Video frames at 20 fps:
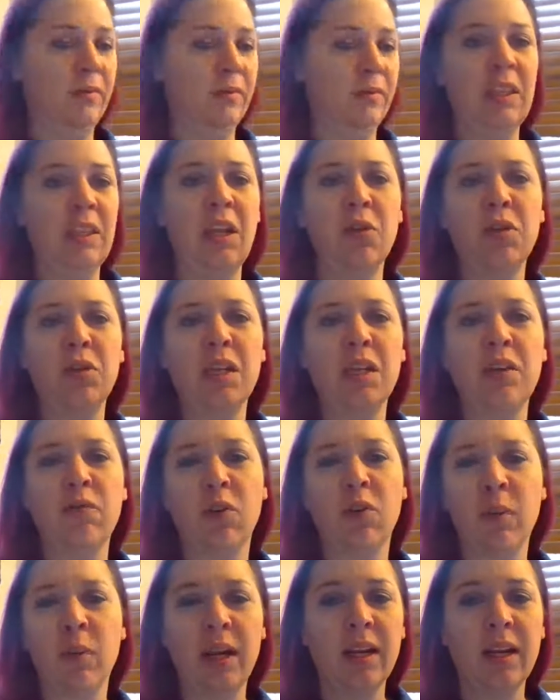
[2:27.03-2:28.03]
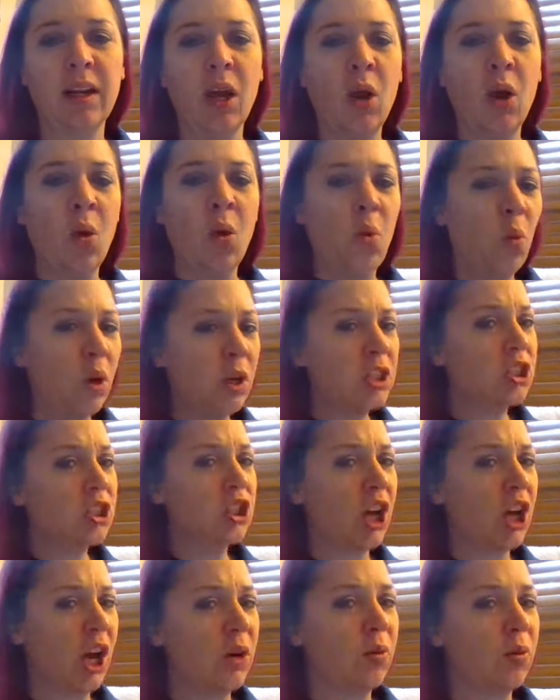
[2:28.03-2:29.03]
Now think for a minute. What
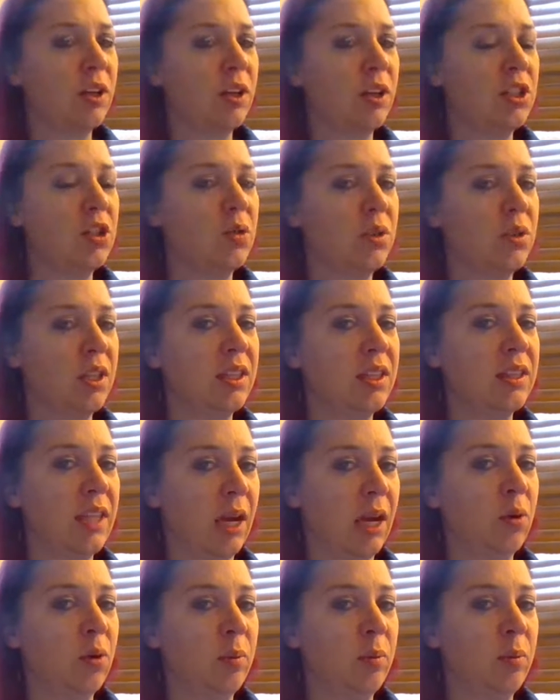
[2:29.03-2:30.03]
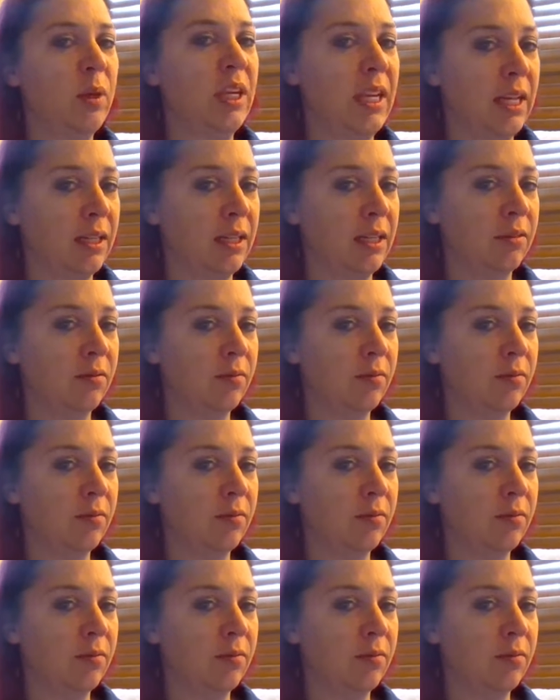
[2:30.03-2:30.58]
genre do you think that would be in?